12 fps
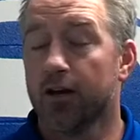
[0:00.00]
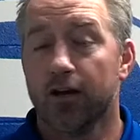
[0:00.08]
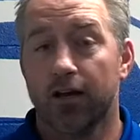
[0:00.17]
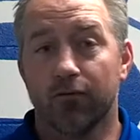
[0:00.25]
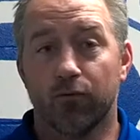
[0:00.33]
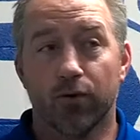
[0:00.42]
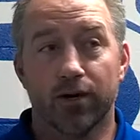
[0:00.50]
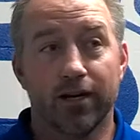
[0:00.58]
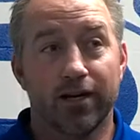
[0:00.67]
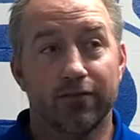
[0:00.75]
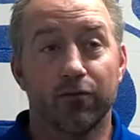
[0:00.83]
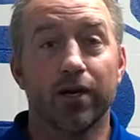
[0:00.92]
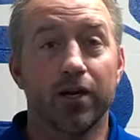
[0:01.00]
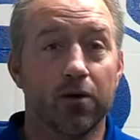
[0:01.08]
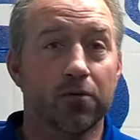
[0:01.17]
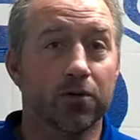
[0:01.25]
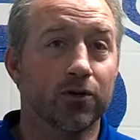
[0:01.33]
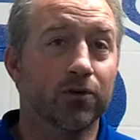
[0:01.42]
if we know
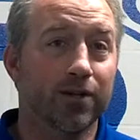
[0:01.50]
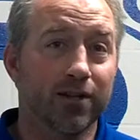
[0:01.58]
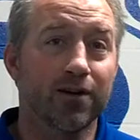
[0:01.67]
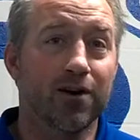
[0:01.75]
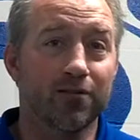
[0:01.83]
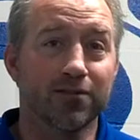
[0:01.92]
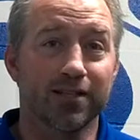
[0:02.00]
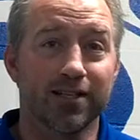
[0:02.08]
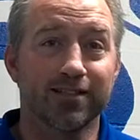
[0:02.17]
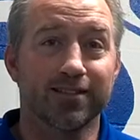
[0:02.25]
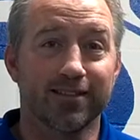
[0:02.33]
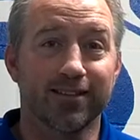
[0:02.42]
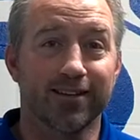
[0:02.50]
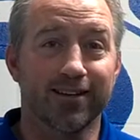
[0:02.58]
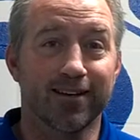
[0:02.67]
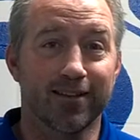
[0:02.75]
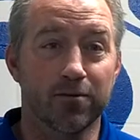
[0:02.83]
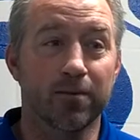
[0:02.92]
what we're doing in the off season,
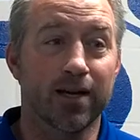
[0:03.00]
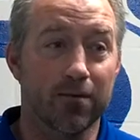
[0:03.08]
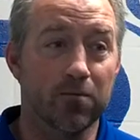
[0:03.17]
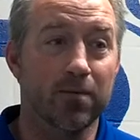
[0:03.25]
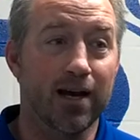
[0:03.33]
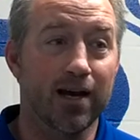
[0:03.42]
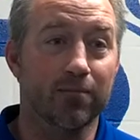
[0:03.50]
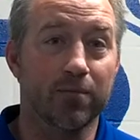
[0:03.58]
they'll be coming back